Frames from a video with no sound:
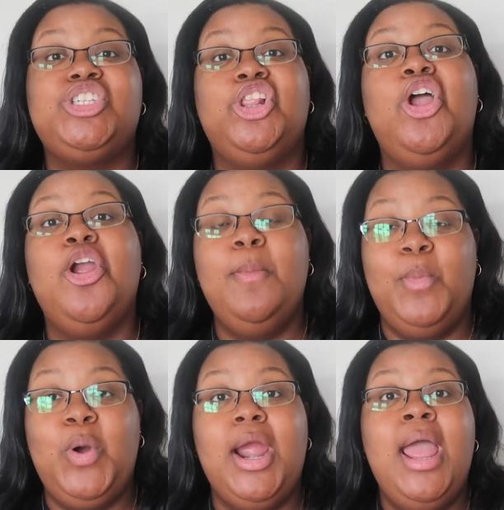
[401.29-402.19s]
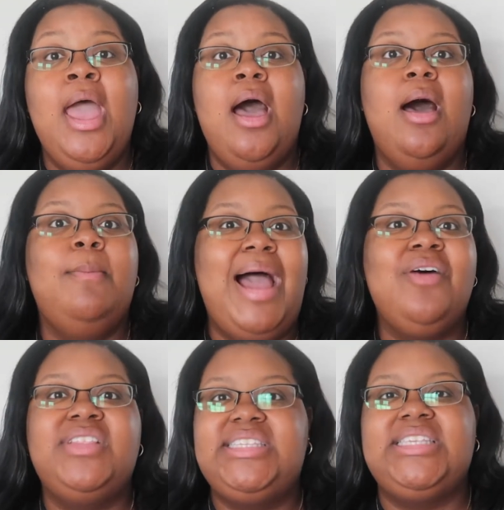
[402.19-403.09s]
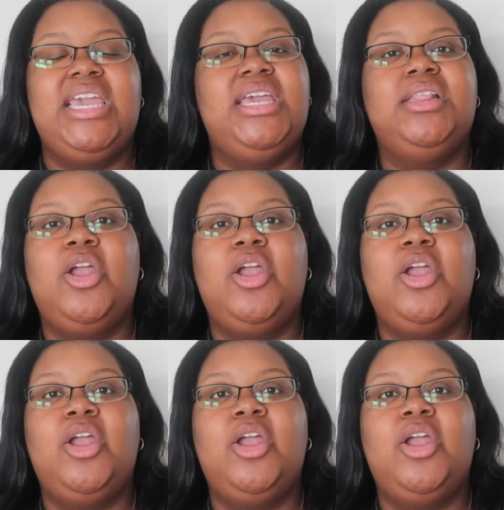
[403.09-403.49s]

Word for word: to learn more about the skin,